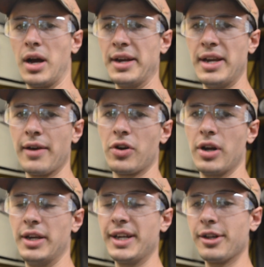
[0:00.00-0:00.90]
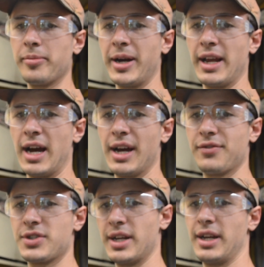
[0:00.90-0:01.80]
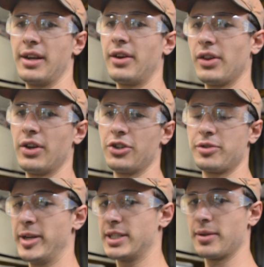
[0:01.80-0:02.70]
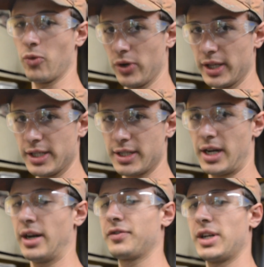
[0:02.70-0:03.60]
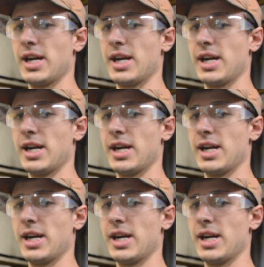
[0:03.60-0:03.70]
I never anneal my knives, and annealing just makes them really soft.